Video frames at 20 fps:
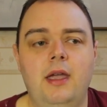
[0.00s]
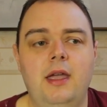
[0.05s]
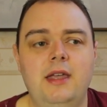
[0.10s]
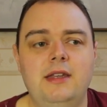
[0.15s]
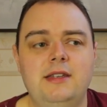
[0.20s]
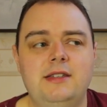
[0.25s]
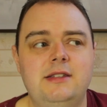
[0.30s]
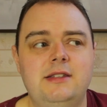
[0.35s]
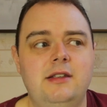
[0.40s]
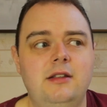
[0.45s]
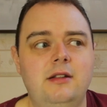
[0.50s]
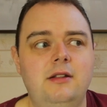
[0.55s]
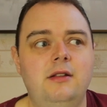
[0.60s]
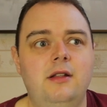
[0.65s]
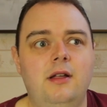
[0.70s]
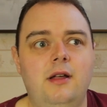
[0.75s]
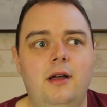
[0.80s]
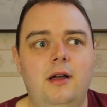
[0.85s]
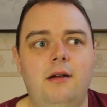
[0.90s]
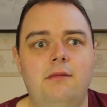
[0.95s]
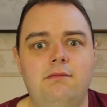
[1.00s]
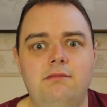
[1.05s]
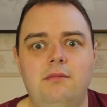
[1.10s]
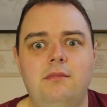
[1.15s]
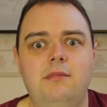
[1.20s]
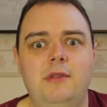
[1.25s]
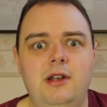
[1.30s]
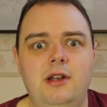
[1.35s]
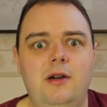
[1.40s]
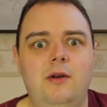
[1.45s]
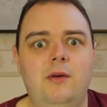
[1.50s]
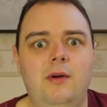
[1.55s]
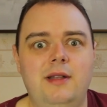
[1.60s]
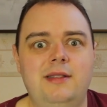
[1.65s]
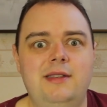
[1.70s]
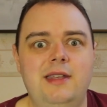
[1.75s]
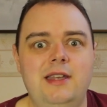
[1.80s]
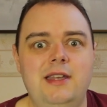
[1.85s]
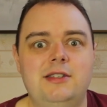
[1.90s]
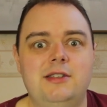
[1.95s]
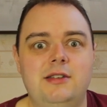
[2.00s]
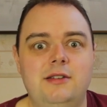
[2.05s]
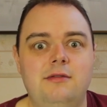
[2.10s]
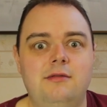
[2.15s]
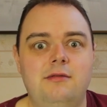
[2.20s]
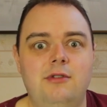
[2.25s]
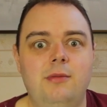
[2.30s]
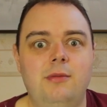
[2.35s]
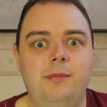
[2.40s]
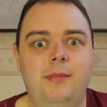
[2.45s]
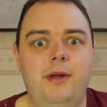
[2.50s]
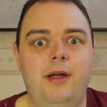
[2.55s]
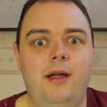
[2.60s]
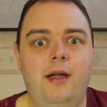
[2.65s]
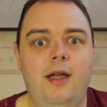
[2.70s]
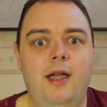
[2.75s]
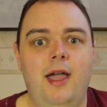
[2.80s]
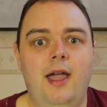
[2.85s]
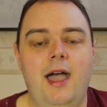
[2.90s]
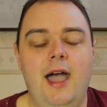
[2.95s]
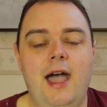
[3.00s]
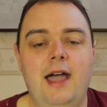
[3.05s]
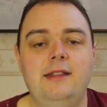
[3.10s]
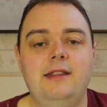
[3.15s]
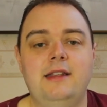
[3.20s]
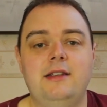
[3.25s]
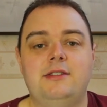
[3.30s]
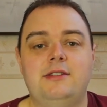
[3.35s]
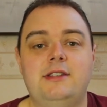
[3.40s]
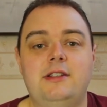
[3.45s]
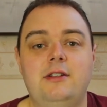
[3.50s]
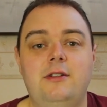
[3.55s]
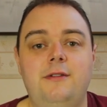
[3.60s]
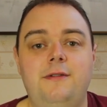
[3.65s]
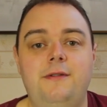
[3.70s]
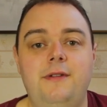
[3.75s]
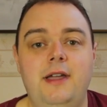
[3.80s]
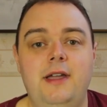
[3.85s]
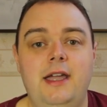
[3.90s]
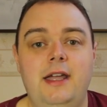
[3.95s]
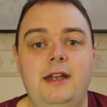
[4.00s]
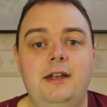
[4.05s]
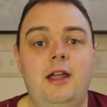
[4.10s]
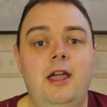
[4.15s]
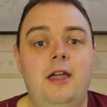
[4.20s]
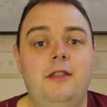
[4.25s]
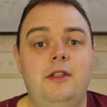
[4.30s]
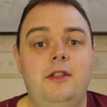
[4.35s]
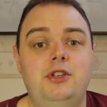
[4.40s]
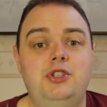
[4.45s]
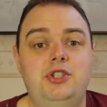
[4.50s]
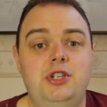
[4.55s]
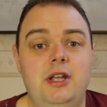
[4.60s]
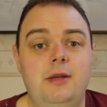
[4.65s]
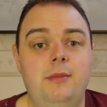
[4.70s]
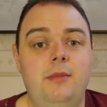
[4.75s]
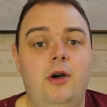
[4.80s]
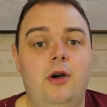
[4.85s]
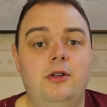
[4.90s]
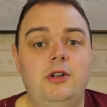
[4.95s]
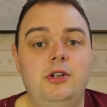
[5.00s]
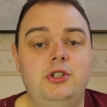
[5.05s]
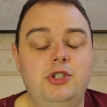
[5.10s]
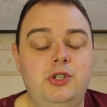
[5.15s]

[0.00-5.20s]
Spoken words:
it's still, you know, a decent number. And I still fit in the gym on a